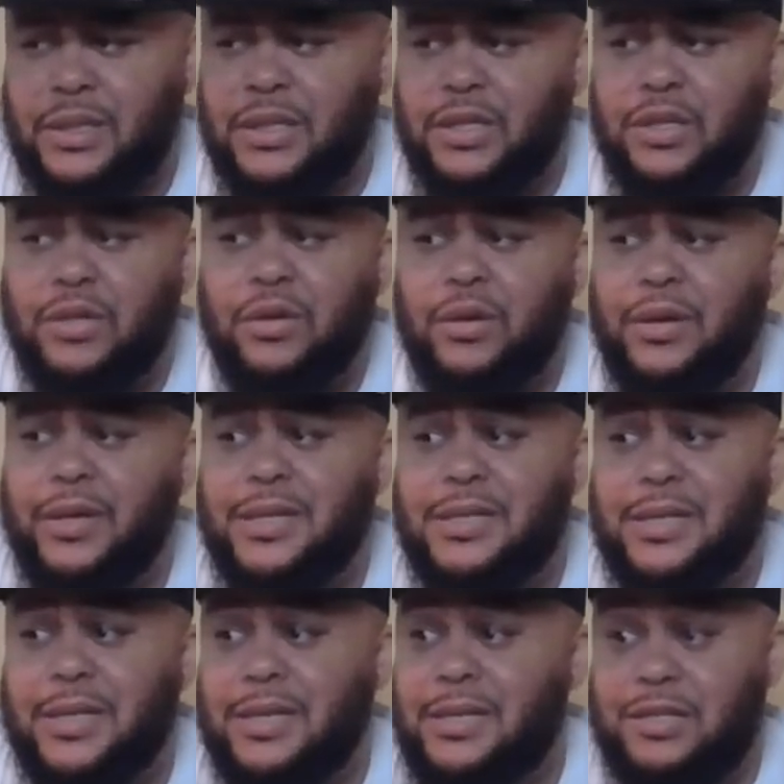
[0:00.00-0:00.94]
you know,
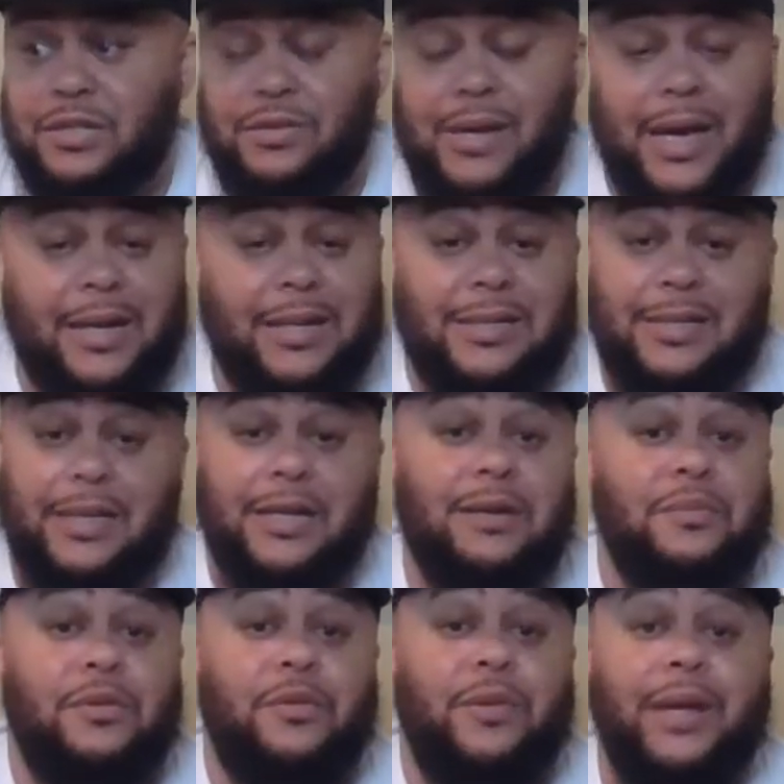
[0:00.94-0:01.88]
it's you got to take
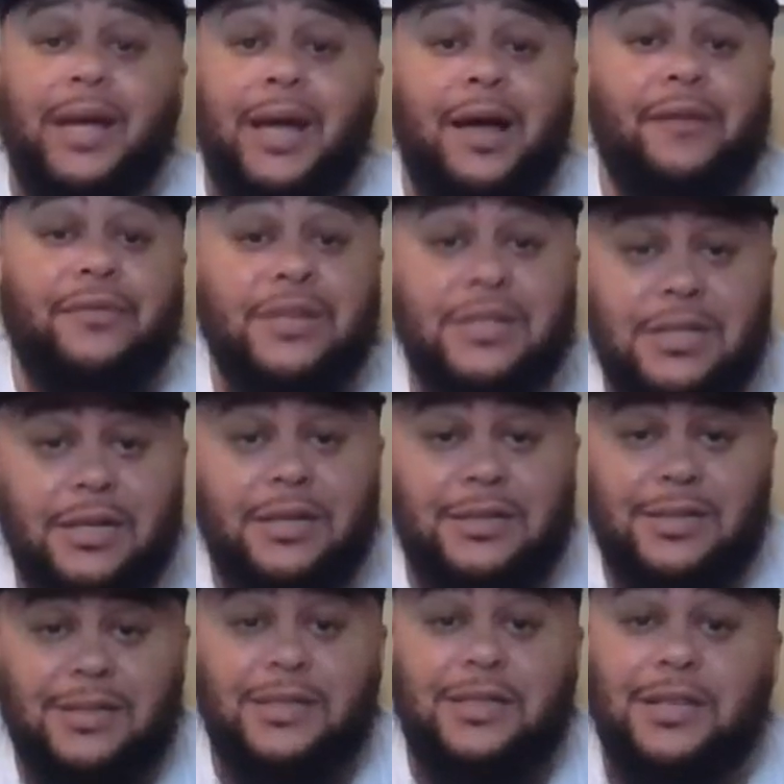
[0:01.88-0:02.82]
them away, obviously,
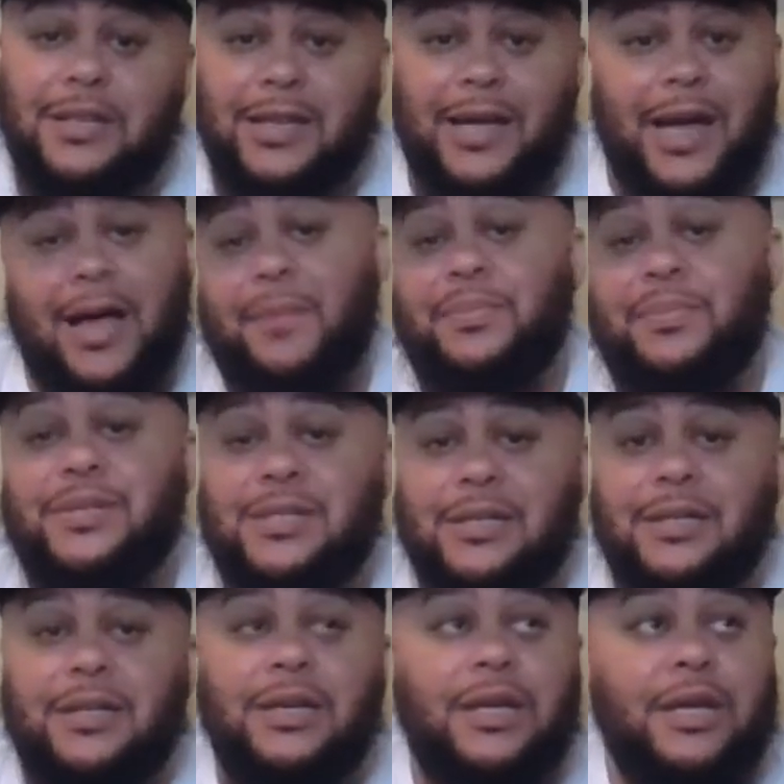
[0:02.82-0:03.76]
the
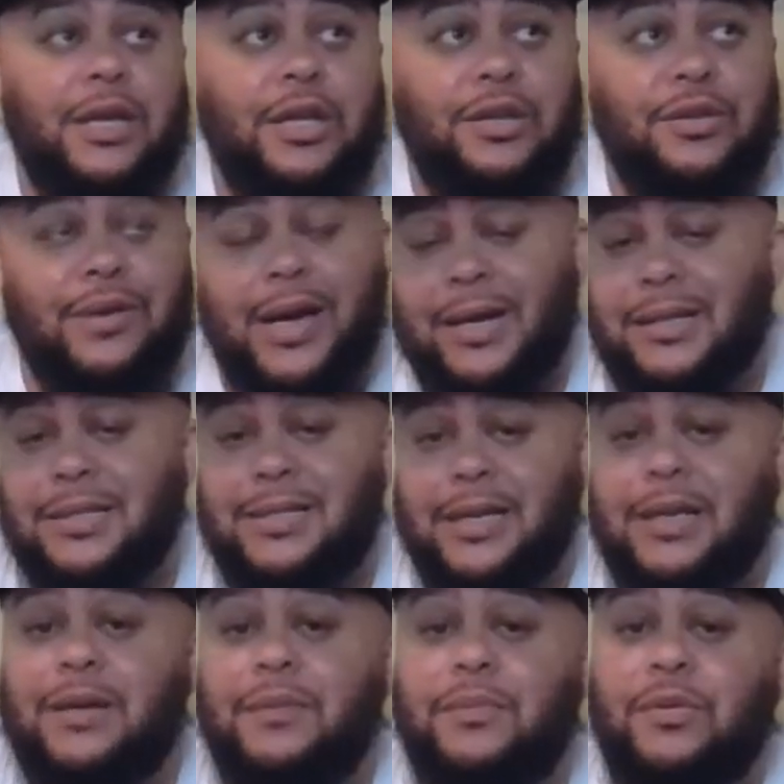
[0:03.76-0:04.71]
opposite. You got to
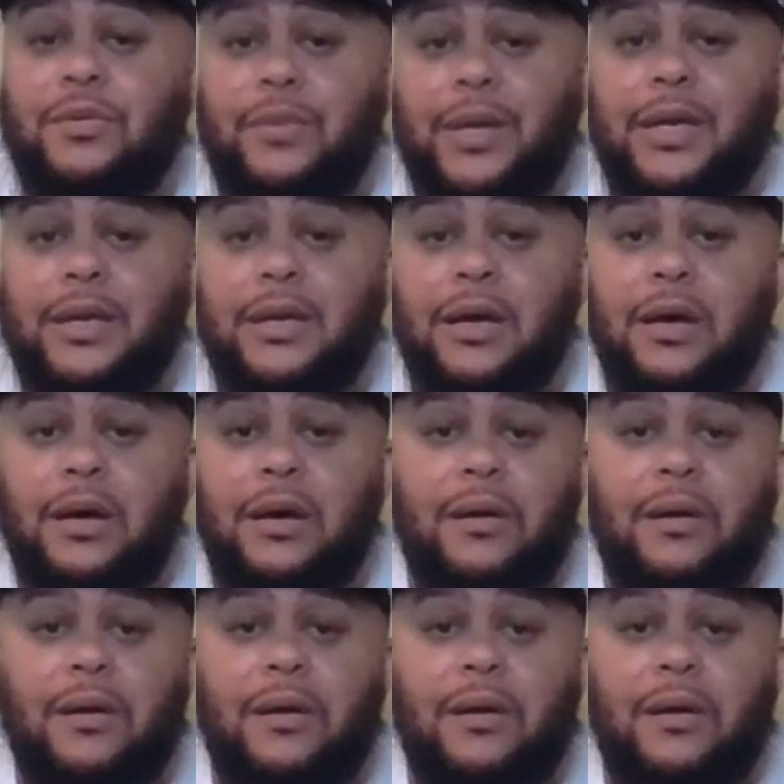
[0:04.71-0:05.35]
take them away.